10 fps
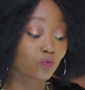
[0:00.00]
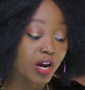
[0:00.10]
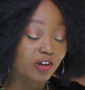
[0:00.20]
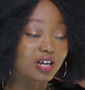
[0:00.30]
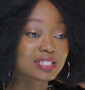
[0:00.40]

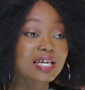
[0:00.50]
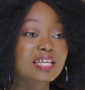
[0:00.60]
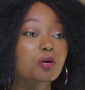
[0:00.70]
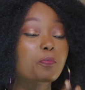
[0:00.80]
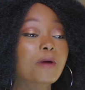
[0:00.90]
When you're
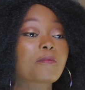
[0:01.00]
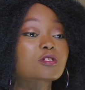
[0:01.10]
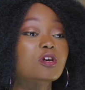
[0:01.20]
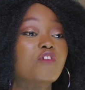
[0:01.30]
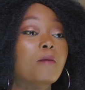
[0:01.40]
singing, the
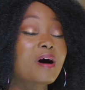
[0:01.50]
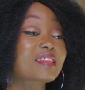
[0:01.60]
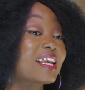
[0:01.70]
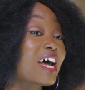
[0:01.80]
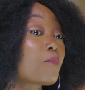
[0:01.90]
purpose of your
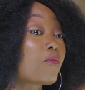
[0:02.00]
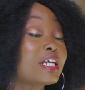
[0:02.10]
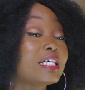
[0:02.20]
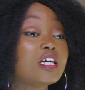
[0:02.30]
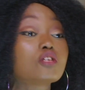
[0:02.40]
mouth at that
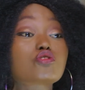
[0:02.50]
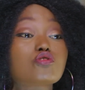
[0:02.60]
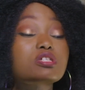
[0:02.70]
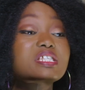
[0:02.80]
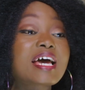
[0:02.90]
point is
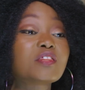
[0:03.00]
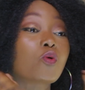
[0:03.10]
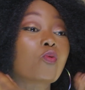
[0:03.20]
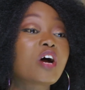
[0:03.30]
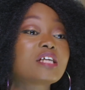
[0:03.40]
to say
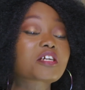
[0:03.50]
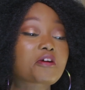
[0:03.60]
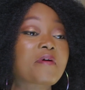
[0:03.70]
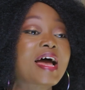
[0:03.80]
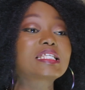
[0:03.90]
the words
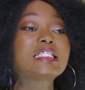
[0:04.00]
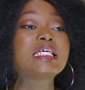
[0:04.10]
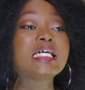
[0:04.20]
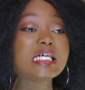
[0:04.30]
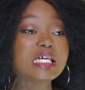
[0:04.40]

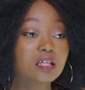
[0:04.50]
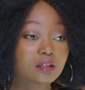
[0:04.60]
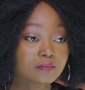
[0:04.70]
correctly.